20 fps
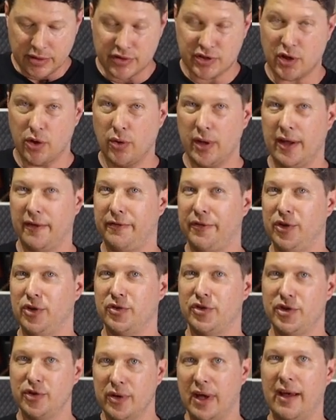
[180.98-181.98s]
So if
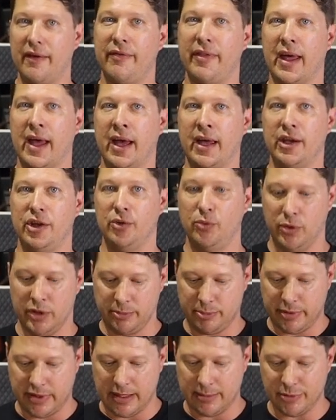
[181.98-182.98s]
you do have that, you
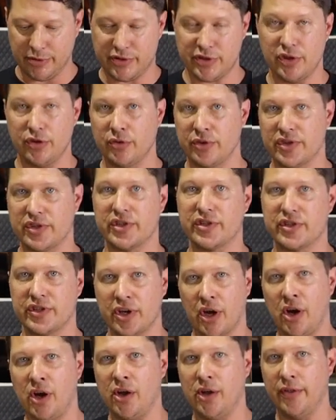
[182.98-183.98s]
wouldn't be able to
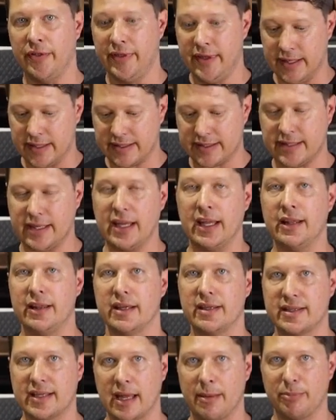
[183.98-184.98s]
install this in
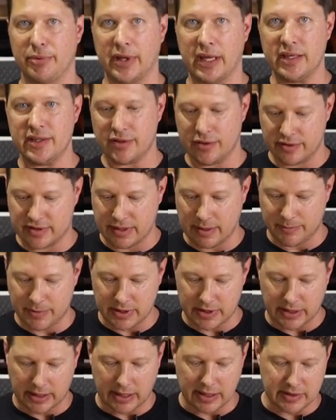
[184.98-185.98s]
the same place, so
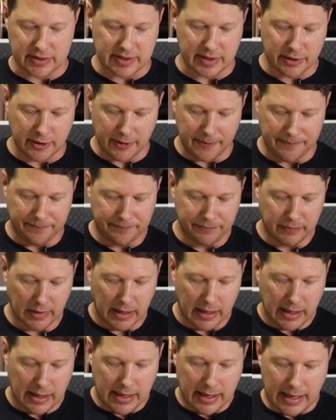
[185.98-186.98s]
something to consider.
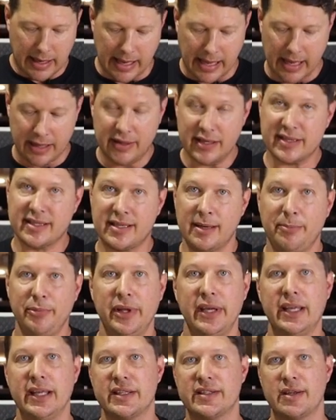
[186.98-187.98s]
And this
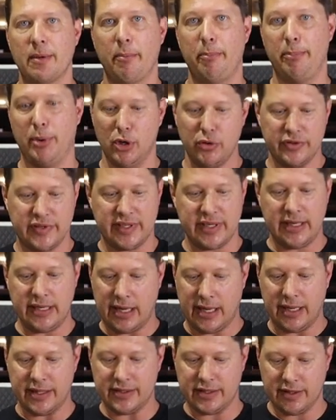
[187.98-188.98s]
simply gets bolted
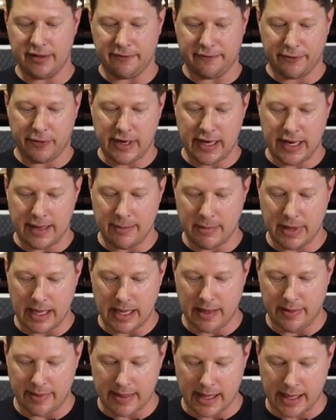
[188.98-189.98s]
onto the frame
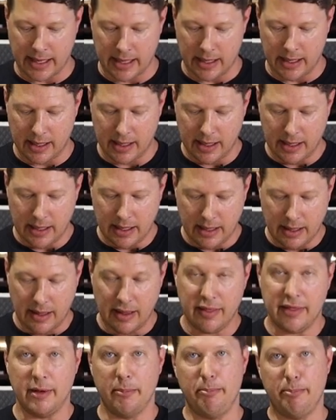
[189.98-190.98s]
and then
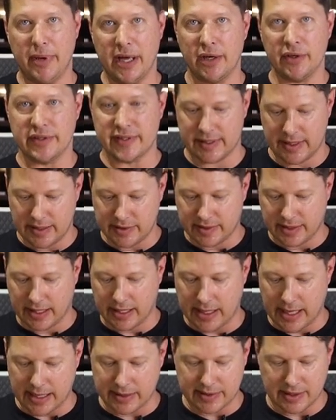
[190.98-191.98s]
the belt is
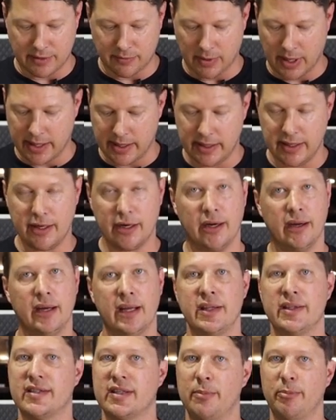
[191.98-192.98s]
connected right here
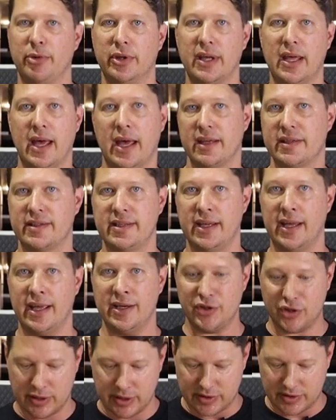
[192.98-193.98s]
and simply as the
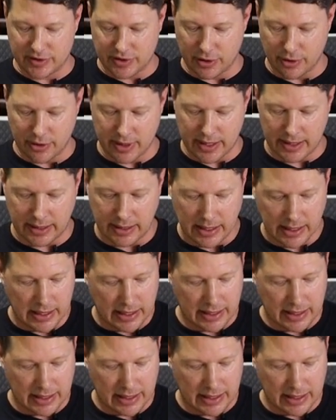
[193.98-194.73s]
engine is turning,